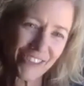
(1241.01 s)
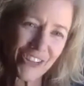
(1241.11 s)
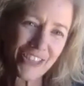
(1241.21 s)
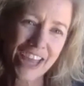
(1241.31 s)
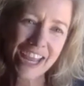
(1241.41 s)

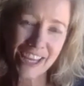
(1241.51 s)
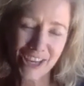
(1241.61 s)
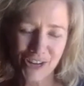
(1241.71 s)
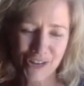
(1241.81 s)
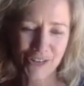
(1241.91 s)
Well, thank
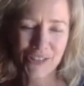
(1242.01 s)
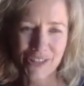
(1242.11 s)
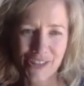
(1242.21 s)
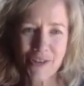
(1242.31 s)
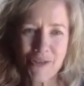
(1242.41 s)
you
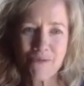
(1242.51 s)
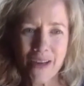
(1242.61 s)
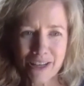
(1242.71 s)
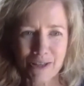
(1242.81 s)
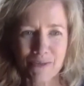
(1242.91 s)
so
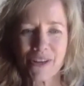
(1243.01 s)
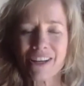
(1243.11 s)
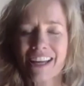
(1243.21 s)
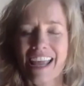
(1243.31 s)
much, Brooke.